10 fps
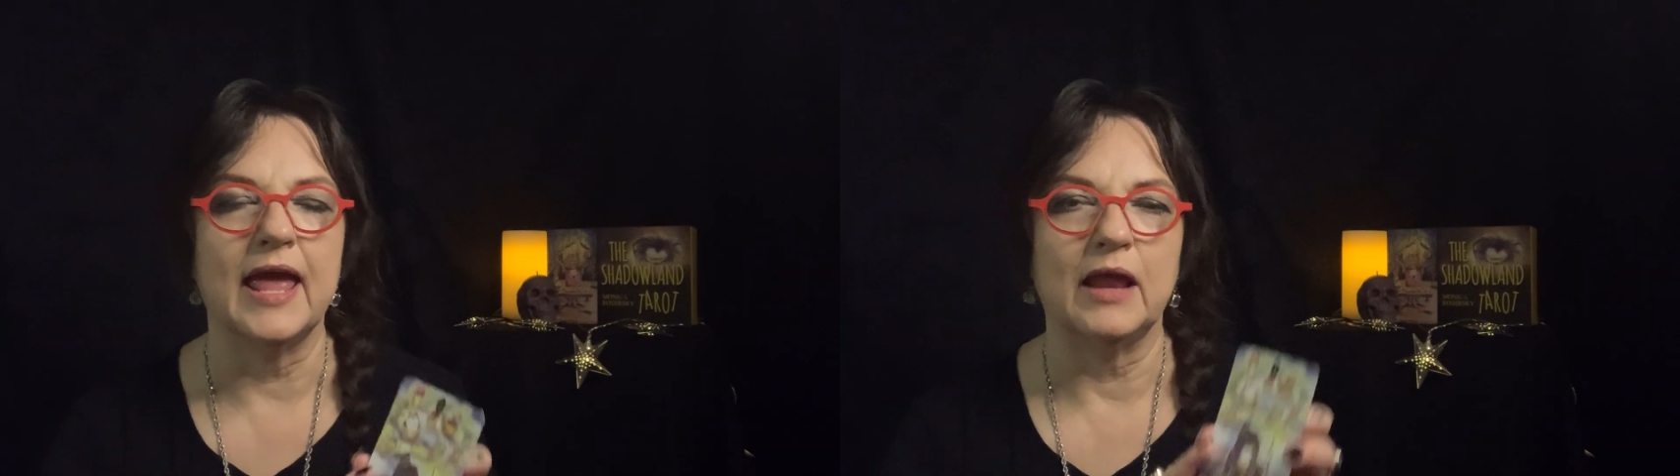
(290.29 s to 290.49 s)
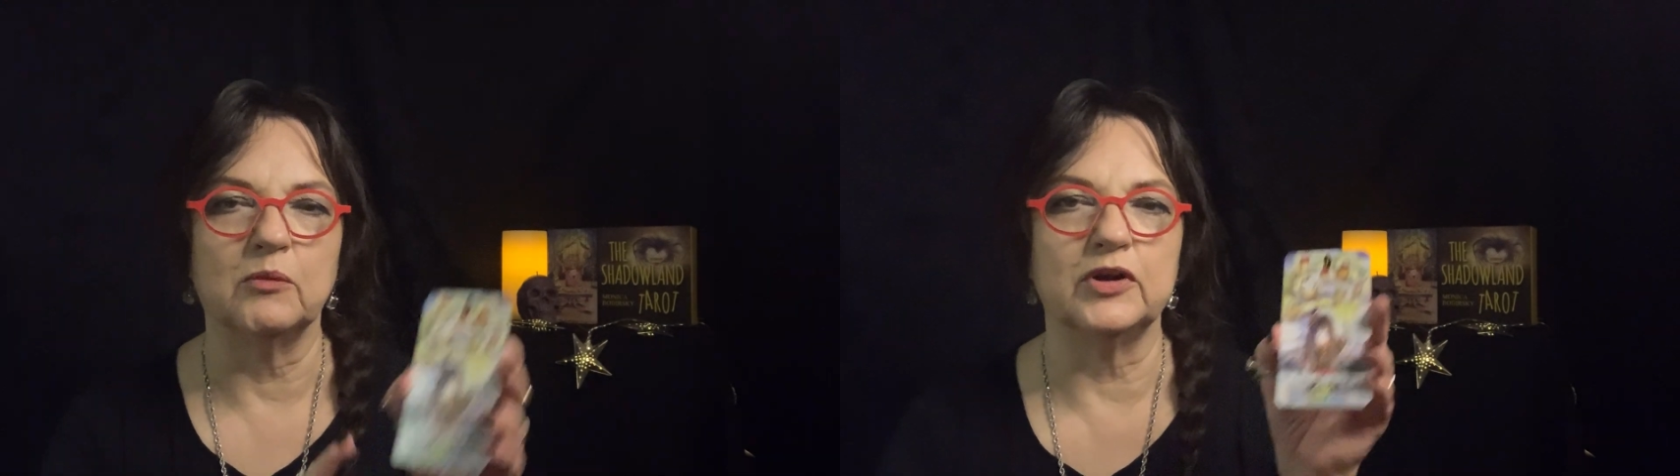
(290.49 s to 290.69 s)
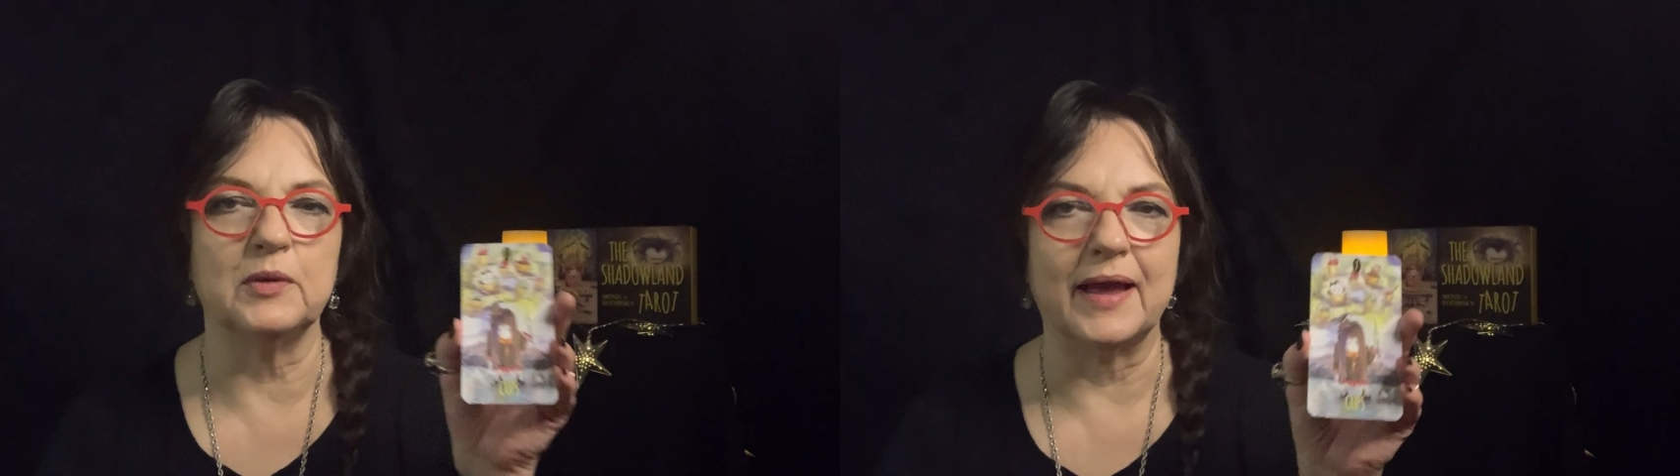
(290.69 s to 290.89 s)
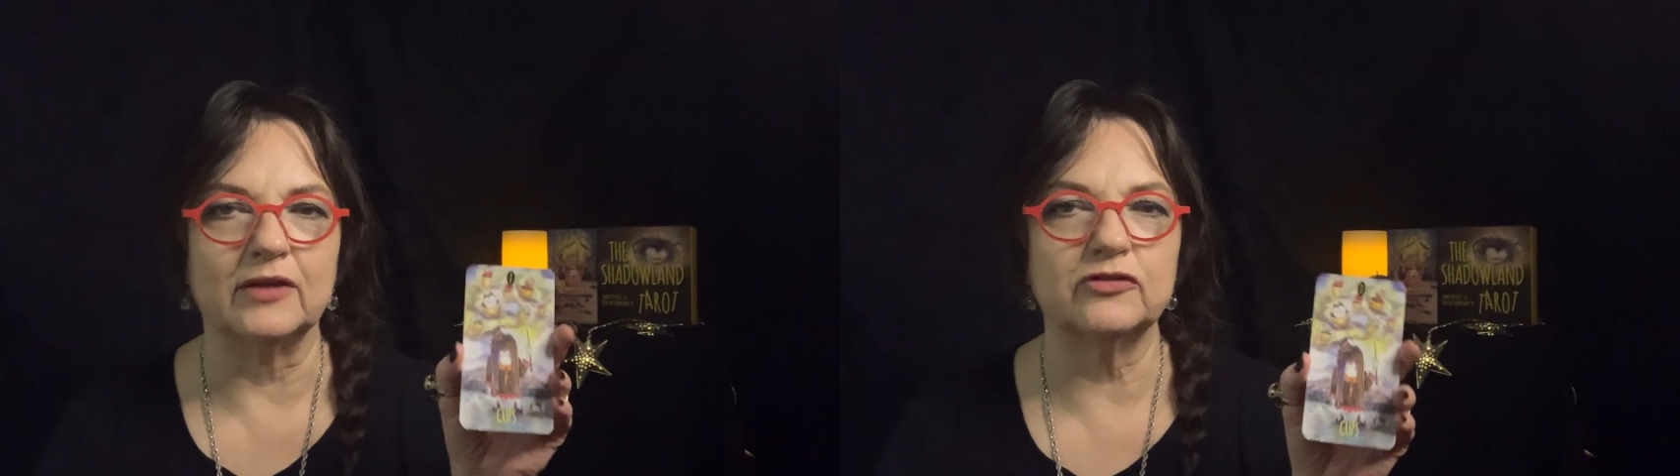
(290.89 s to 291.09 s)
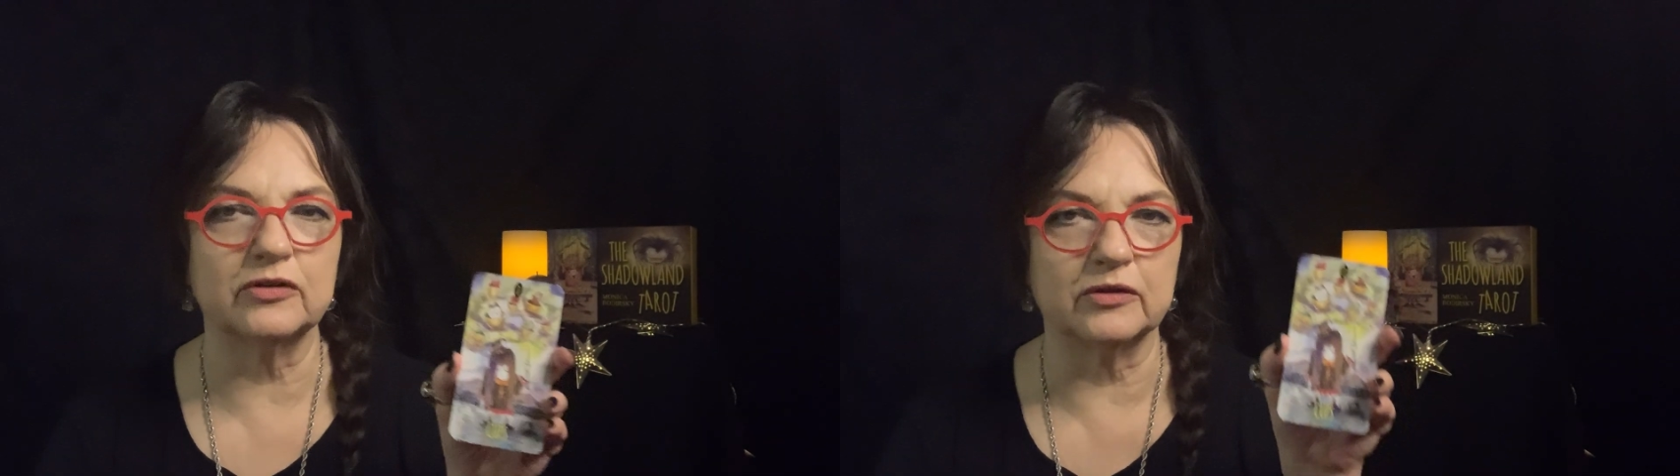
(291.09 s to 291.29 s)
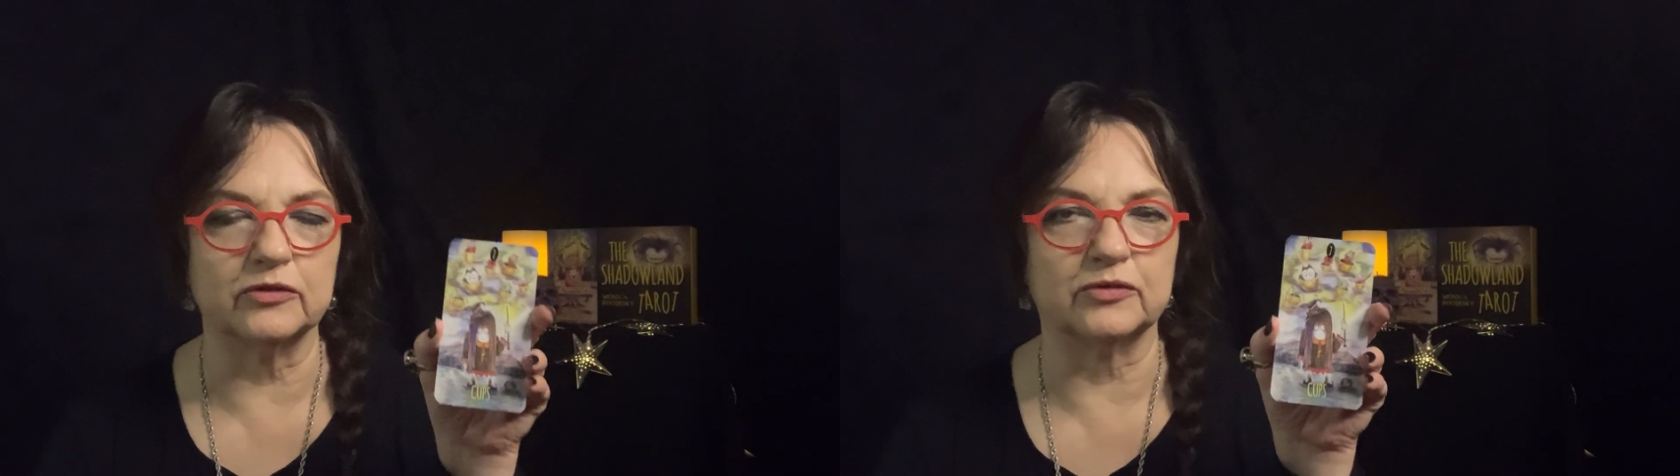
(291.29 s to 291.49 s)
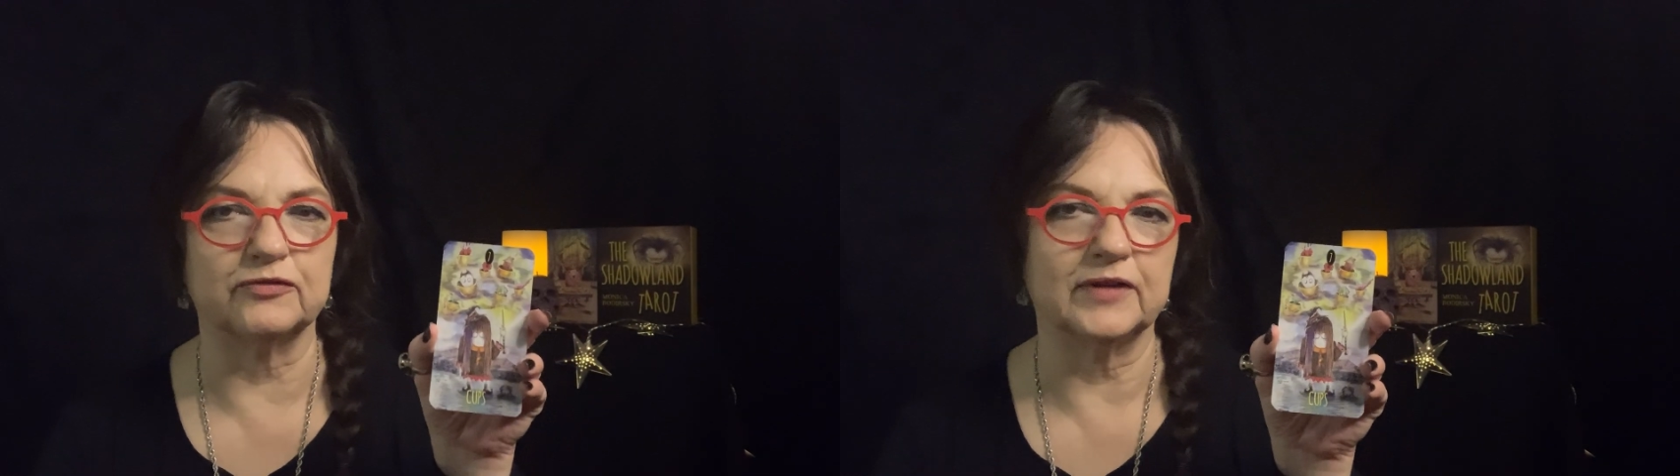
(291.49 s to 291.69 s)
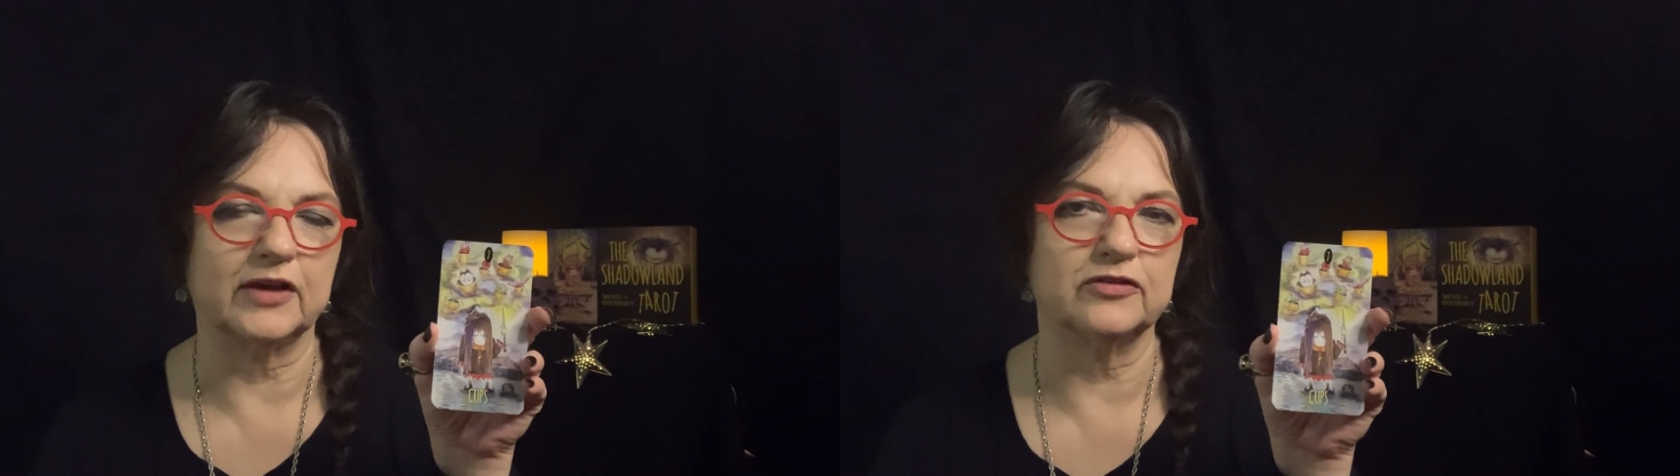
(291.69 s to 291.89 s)
and when you answer those
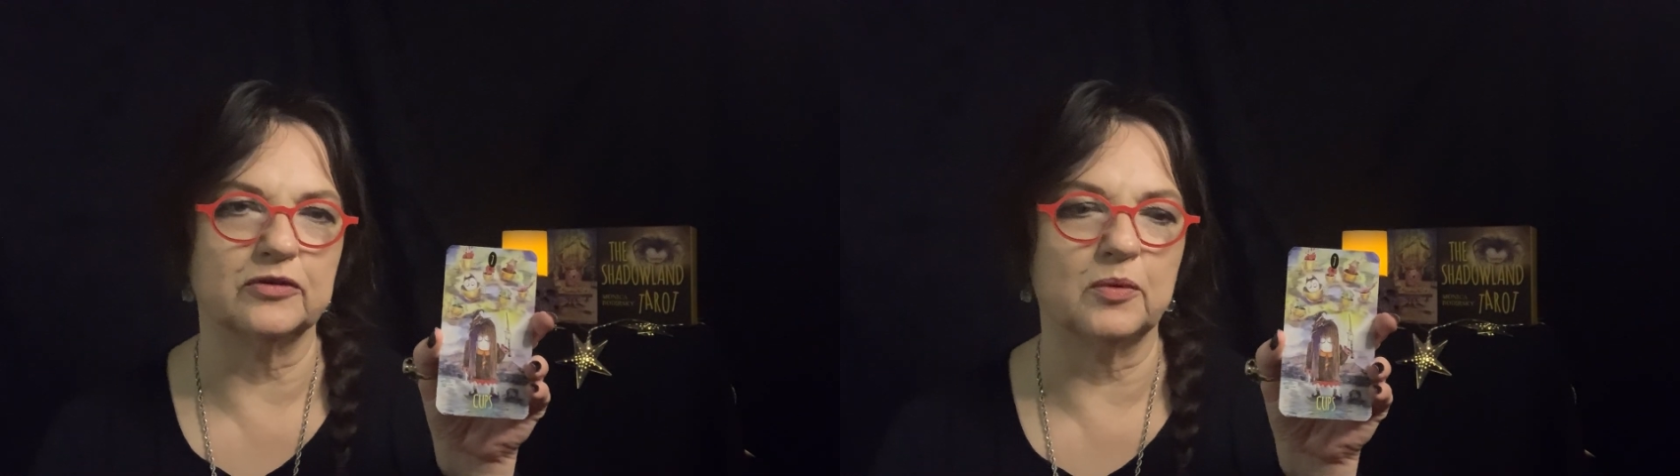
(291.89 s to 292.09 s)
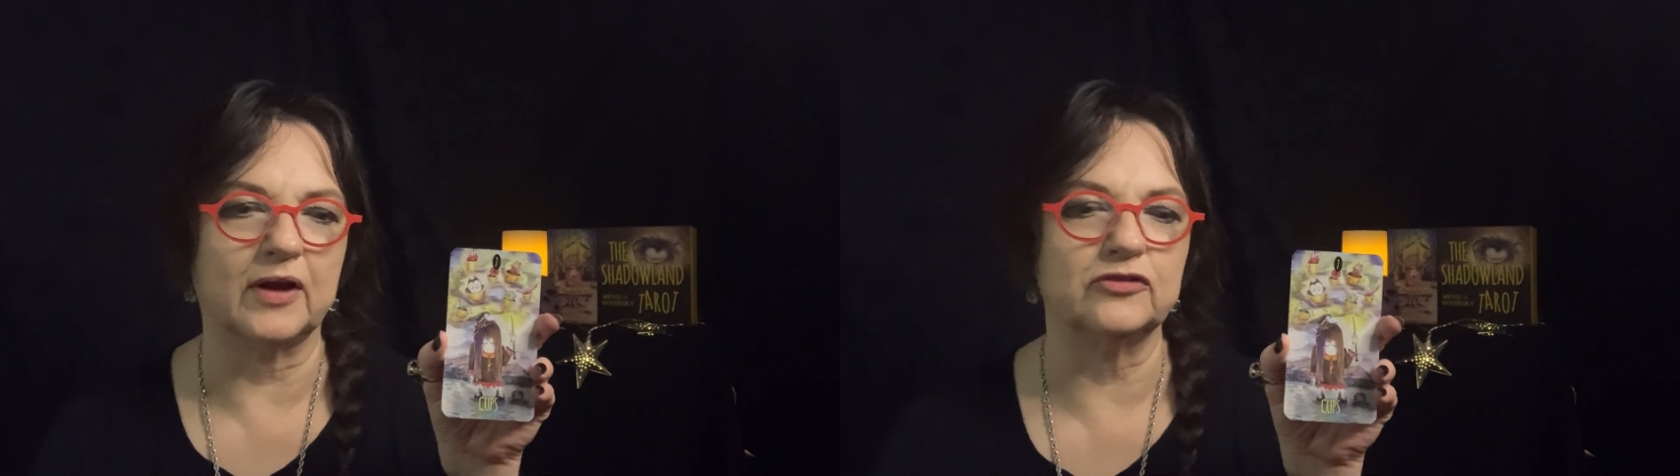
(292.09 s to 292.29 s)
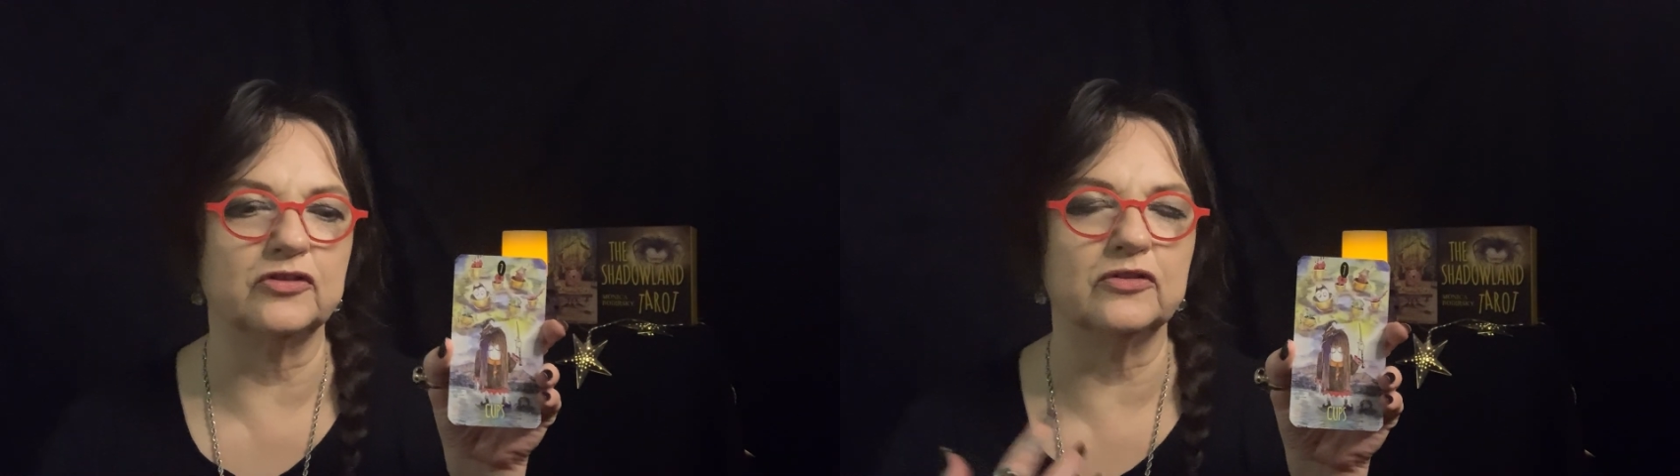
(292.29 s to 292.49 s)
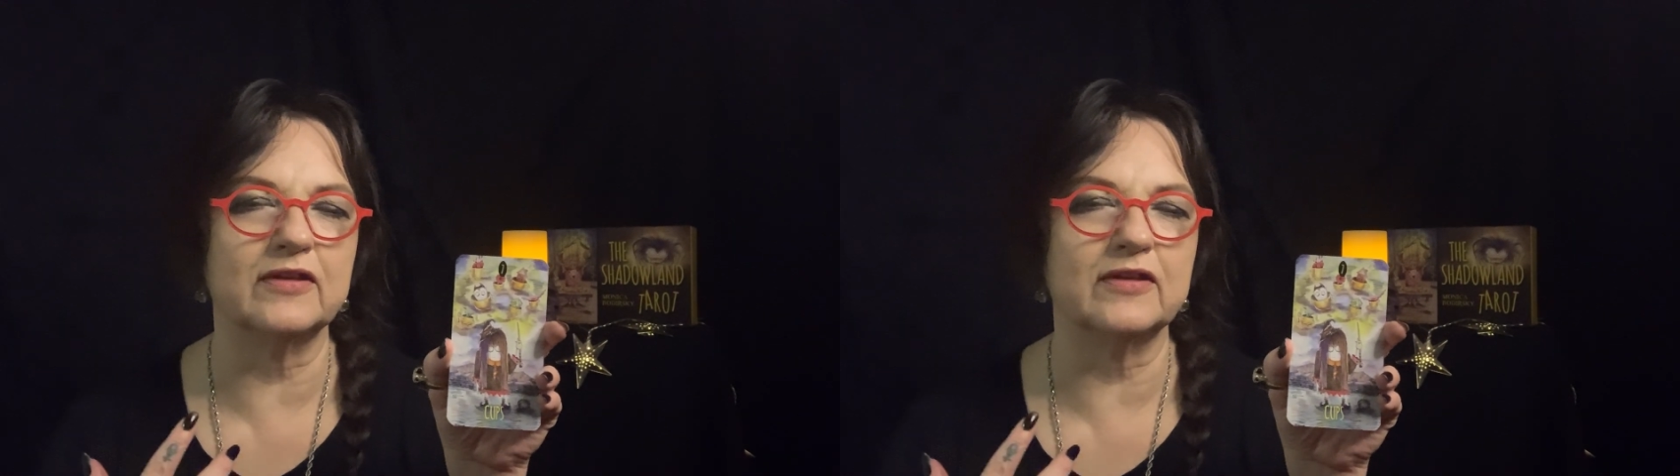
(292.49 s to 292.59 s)
reflection questions,